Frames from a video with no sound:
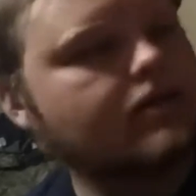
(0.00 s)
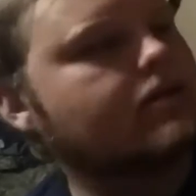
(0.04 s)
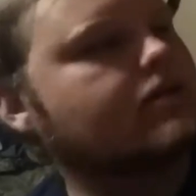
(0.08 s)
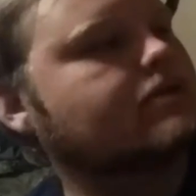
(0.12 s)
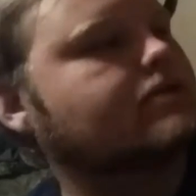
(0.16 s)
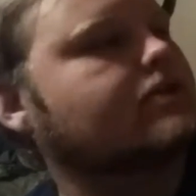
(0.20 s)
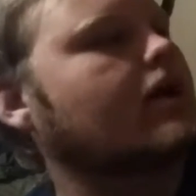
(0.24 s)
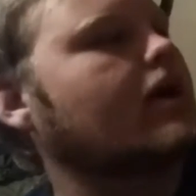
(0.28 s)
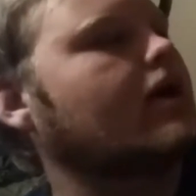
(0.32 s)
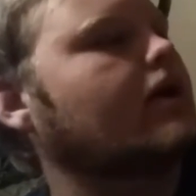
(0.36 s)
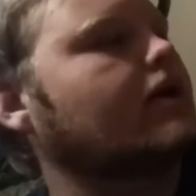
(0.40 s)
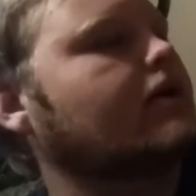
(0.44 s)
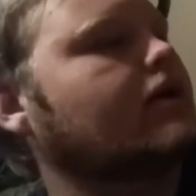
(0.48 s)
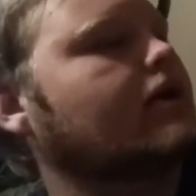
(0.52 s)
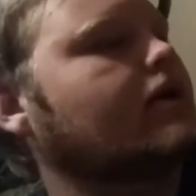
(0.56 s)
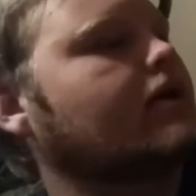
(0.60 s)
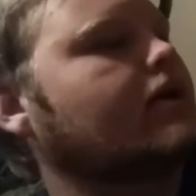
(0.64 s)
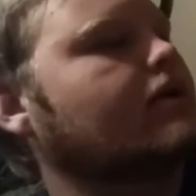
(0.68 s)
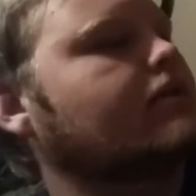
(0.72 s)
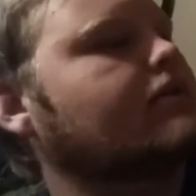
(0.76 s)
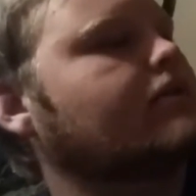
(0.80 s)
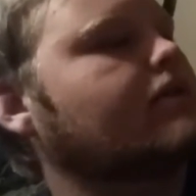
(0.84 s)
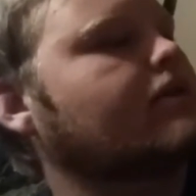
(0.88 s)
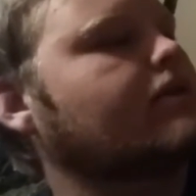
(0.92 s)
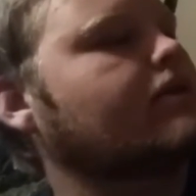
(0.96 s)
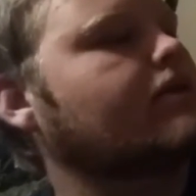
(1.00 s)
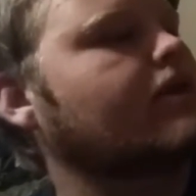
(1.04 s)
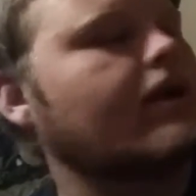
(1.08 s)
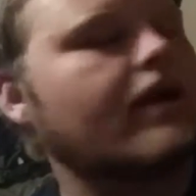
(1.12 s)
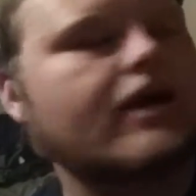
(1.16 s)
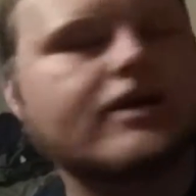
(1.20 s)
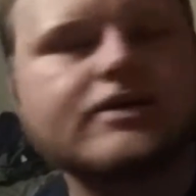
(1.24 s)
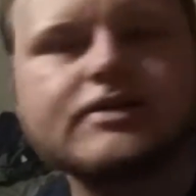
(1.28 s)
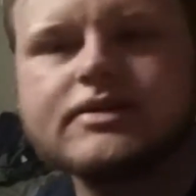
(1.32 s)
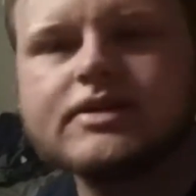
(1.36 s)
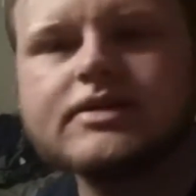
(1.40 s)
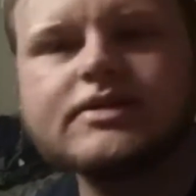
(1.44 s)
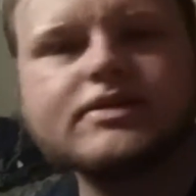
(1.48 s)
Yes, Cotton Candy, I think.
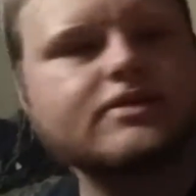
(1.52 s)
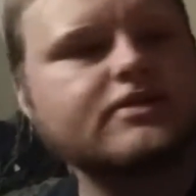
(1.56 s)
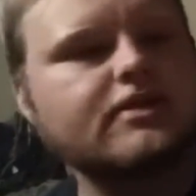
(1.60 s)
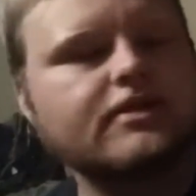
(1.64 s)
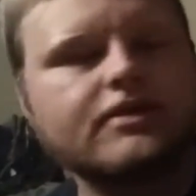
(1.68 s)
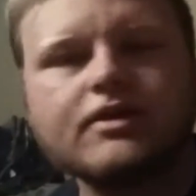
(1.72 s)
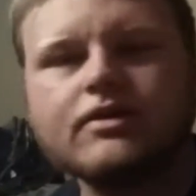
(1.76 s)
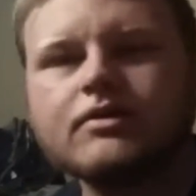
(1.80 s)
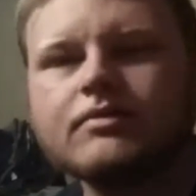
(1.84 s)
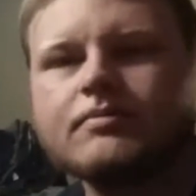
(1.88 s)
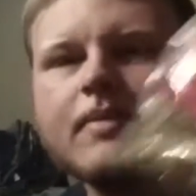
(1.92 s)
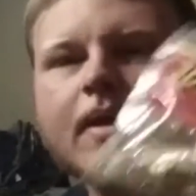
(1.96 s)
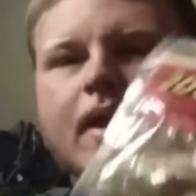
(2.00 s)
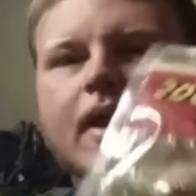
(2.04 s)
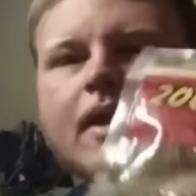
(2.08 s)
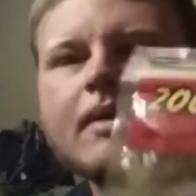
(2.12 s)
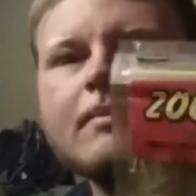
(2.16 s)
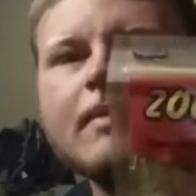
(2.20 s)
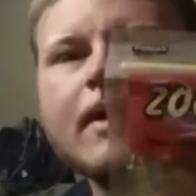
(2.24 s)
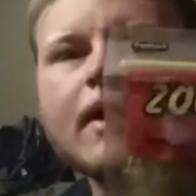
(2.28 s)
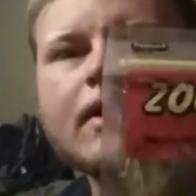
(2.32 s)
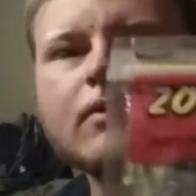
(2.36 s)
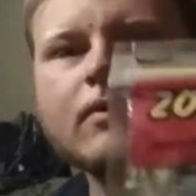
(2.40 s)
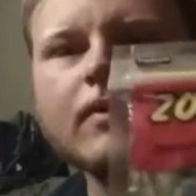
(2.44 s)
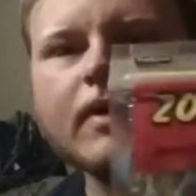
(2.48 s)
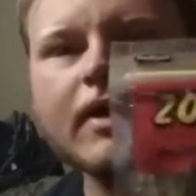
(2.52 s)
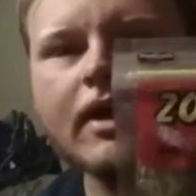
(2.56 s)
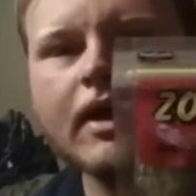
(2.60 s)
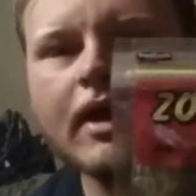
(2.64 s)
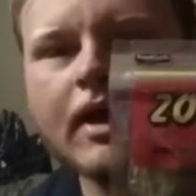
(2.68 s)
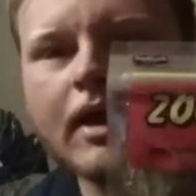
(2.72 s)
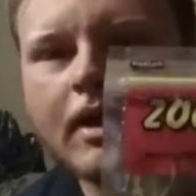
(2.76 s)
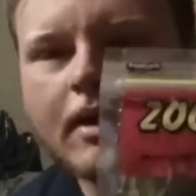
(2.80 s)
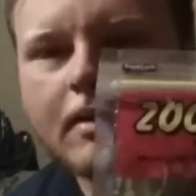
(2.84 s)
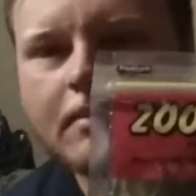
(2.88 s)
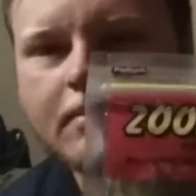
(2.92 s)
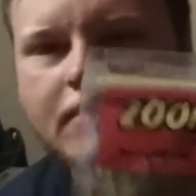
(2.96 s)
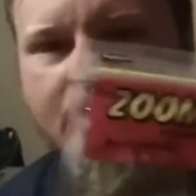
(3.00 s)
Yeah, this is a new pack, by the way.
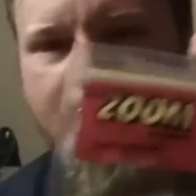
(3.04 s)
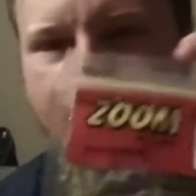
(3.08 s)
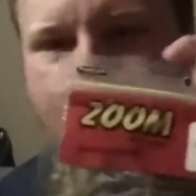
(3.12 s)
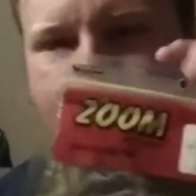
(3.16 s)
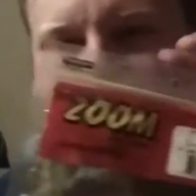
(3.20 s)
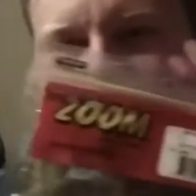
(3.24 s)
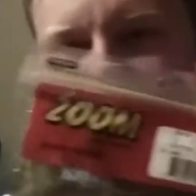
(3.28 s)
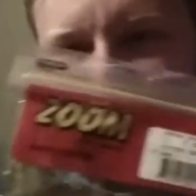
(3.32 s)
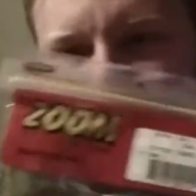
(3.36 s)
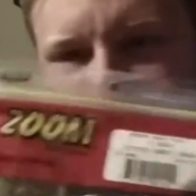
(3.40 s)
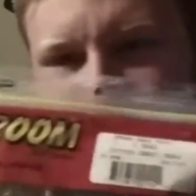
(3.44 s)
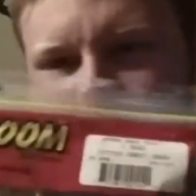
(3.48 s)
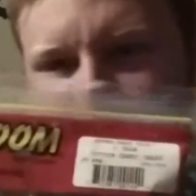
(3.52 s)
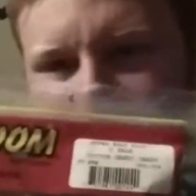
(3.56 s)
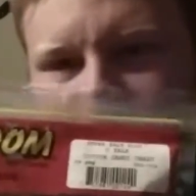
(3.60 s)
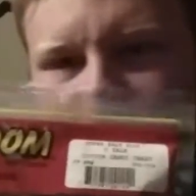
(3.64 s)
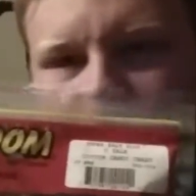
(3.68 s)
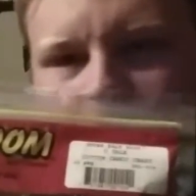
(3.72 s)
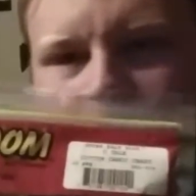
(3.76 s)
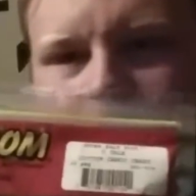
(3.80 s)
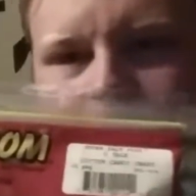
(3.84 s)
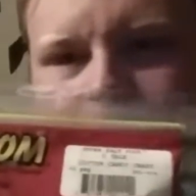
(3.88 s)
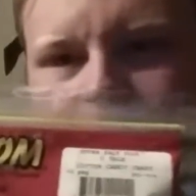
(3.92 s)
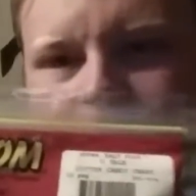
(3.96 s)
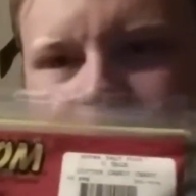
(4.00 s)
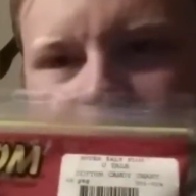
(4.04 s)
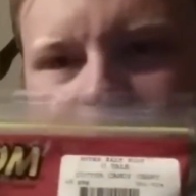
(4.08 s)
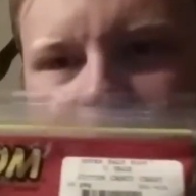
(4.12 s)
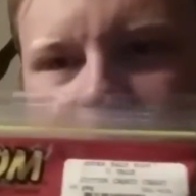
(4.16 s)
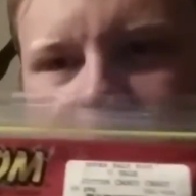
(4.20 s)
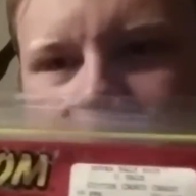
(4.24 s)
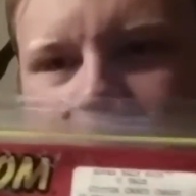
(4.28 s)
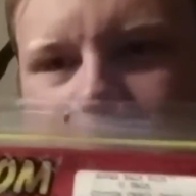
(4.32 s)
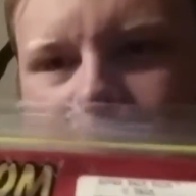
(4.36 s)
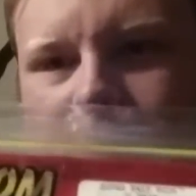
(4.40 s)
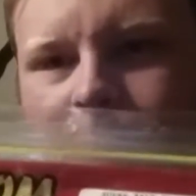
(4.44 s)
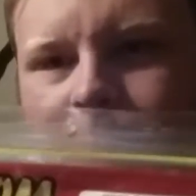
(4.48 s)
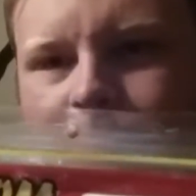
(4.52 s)
But anyways, this is Cotton
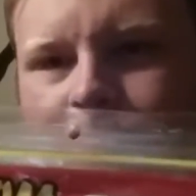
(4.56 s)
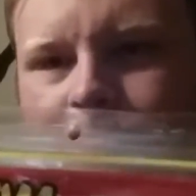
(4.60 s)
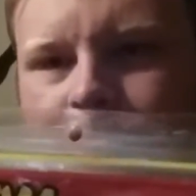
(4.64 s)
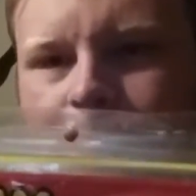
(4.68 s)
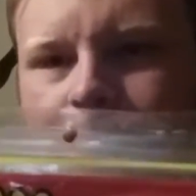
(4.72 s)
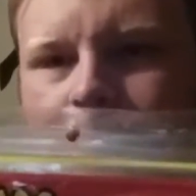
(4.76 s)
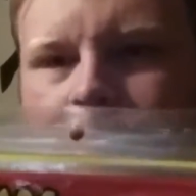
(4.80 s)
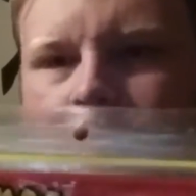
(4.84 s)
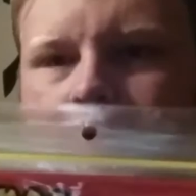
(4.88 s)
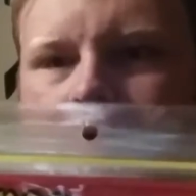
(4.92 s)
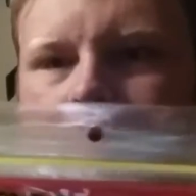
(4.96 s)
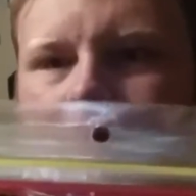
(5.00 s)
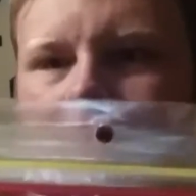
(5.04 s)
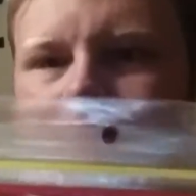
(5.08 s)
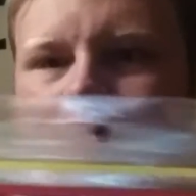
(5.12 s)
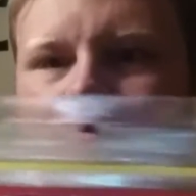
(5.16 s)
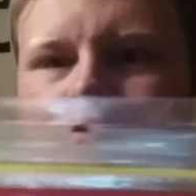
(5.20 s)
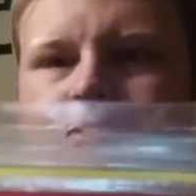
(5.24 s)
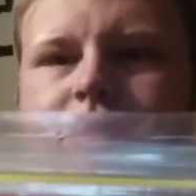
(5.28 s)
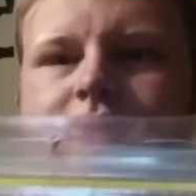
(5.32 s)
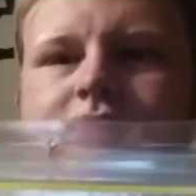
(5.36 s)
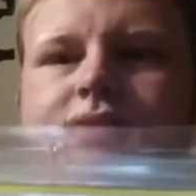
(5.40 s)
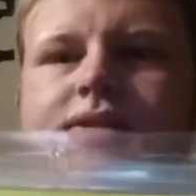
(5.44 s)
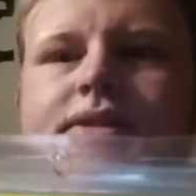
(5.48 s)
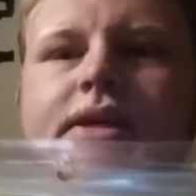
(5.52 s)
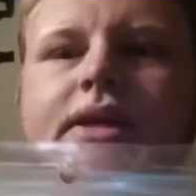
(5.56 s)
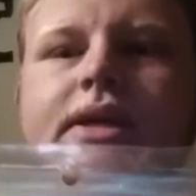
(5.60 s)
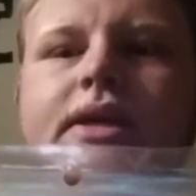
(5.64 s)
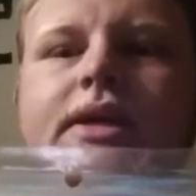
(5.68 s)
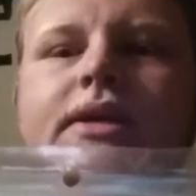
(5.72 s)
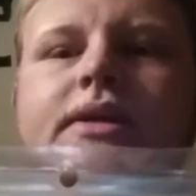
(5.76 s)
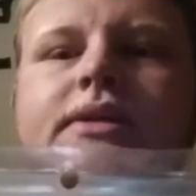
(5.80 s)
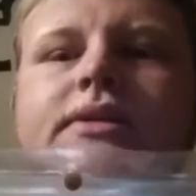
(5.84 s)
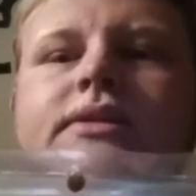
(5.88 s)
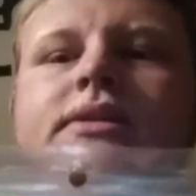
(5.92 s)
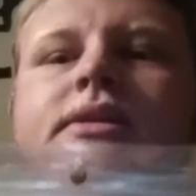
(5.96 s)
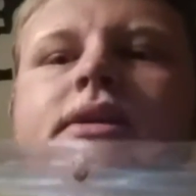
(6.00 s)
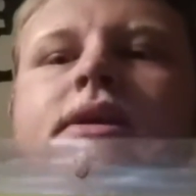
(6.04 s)
Candy. That's what it
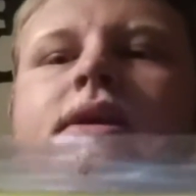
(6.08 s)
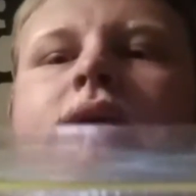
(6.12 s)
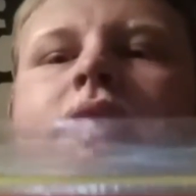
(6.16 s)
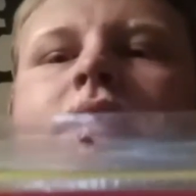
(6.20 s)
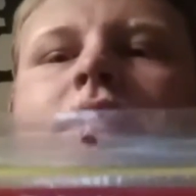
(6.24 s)
says.